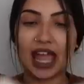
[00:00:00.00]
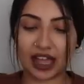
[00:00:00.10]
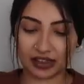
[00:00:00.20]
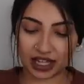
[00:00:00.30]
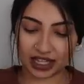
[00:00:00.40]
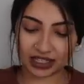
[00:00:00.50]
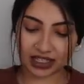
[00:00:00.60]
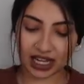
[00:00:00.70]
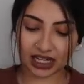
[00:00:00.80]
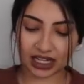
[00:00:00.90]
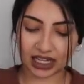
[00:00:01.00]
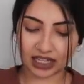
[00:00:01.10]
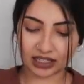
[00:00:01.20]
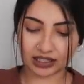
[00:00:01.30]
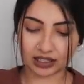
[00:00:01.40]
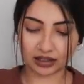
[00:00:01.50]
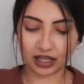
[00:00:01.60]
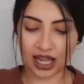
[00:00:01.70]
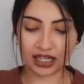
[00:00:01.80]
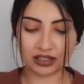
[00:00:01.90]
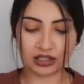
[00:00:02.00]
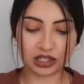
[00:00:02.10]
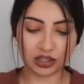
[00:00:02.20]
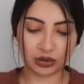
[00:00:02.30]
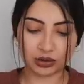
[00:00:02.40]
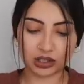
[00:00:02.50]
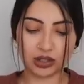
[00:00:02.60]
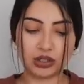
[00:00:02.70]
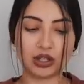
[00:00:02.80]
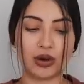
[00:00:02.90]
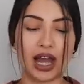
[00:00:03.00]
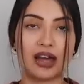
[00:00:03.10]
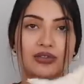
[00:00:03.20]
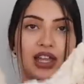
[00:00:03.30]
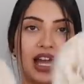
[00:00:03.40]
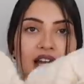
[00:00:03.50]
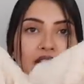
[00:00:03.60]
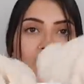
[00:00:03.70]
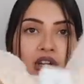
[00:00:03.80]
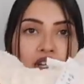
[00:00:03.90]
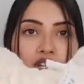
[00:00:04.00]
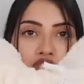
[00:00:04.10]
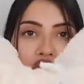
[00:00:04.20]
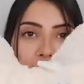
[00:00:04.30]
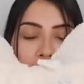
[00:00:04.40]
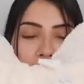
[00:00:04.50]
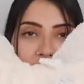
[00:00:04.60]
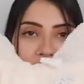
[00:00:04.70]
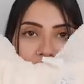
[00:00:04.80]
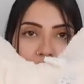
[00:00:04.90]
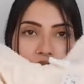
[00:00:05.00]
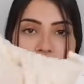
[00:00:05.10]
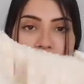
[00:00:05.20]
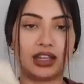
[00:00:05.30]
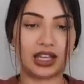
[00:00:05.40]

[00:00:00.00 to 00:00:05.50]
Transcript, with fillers: and the inside is lined too, so you don't have that Sherpa material in the